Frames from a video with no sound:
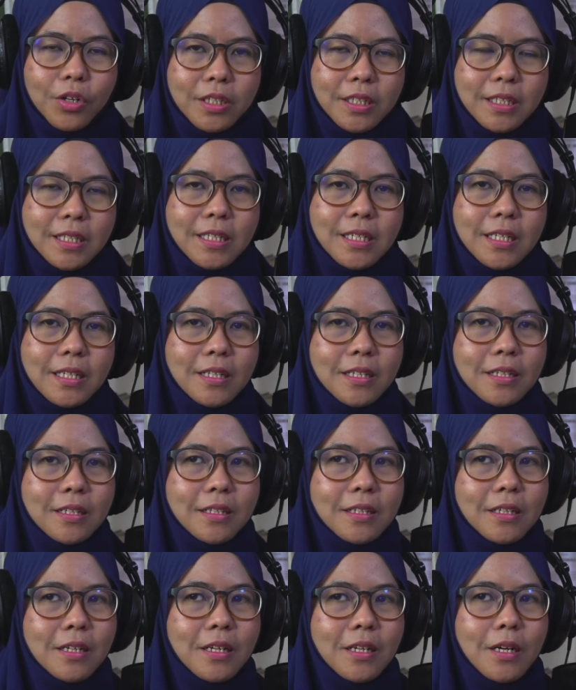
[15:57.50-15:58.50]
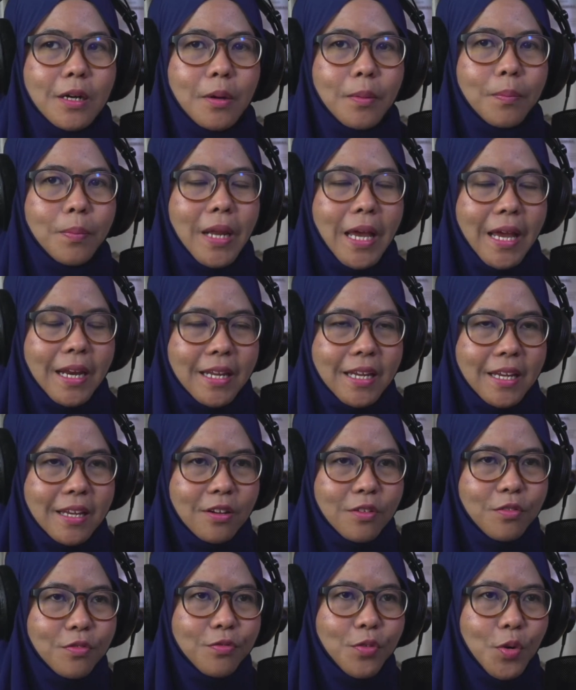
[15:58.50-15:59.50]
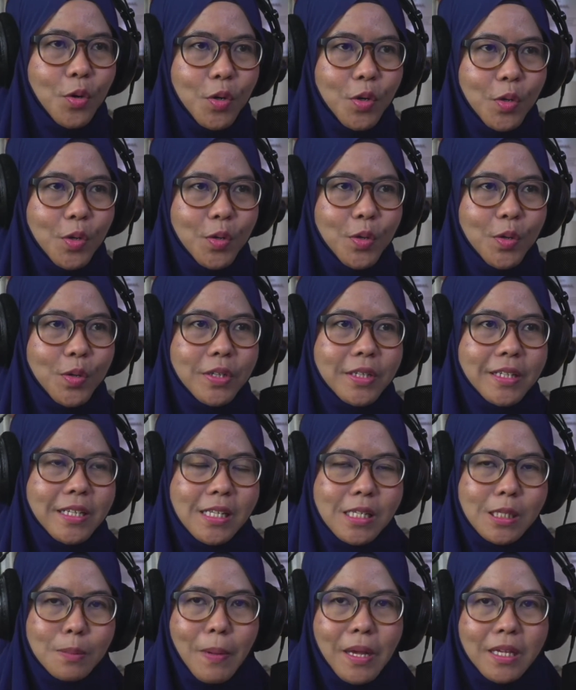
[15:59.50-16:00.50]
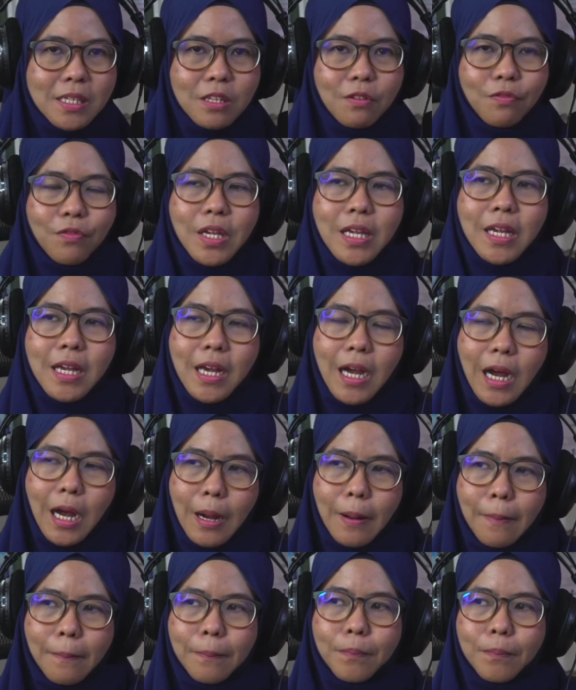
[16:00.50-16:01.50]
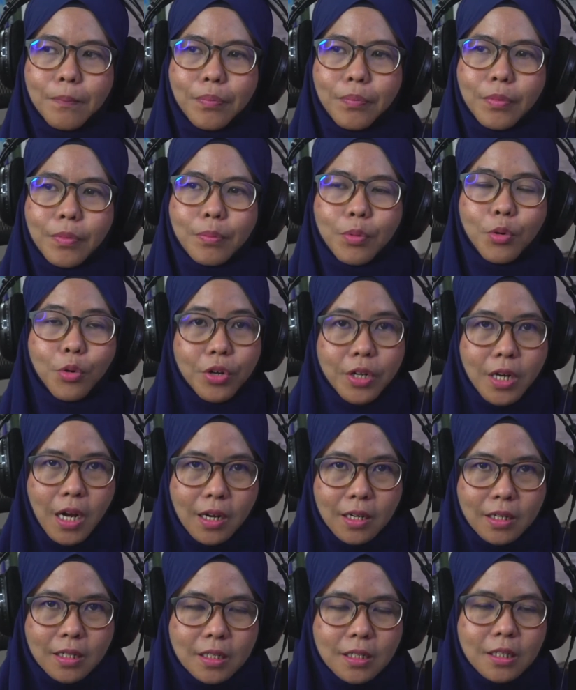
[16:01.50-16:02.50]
the planning for this passive income product.